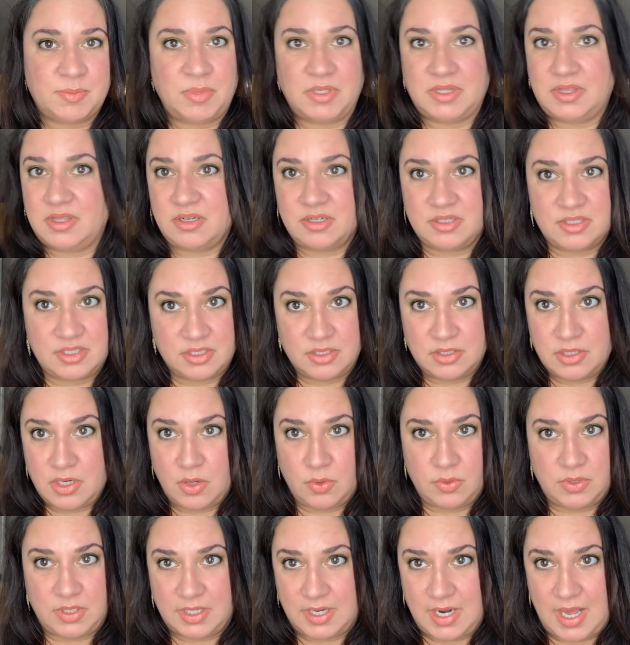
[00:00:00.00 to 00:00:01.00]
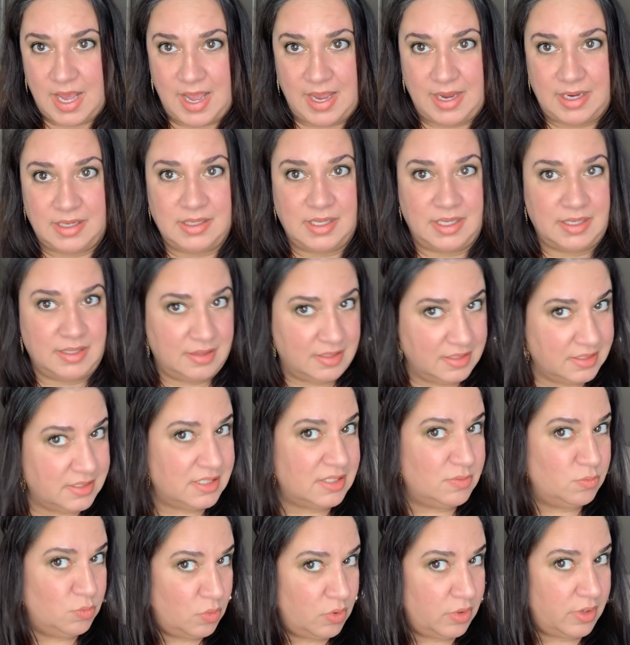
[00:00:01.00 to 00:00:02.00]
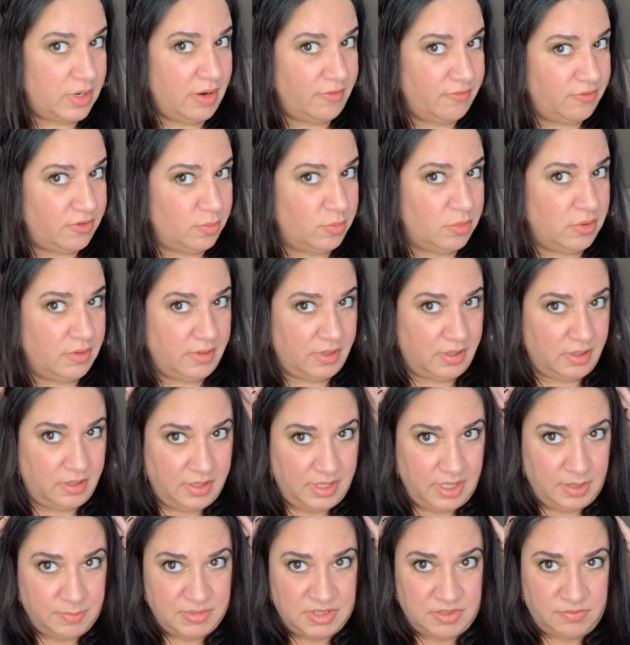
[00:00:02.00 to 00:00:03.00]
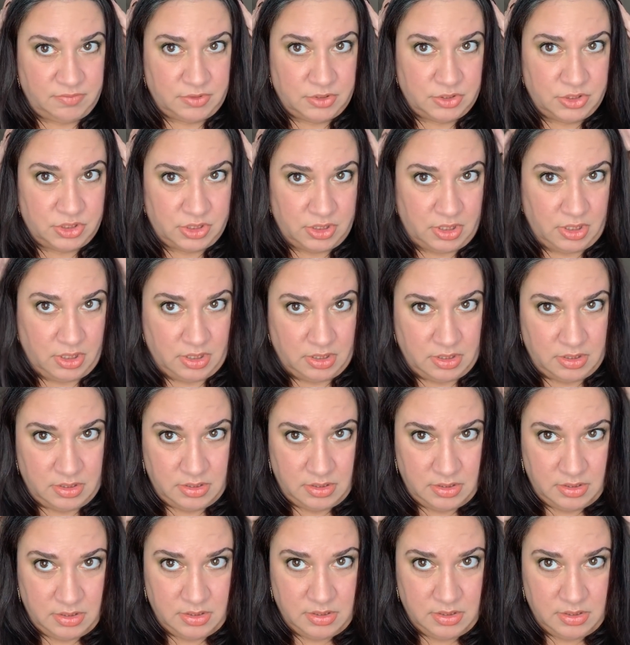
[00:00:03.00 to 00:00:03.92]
but there's no denying, like, this is more comfortable than clips for sure.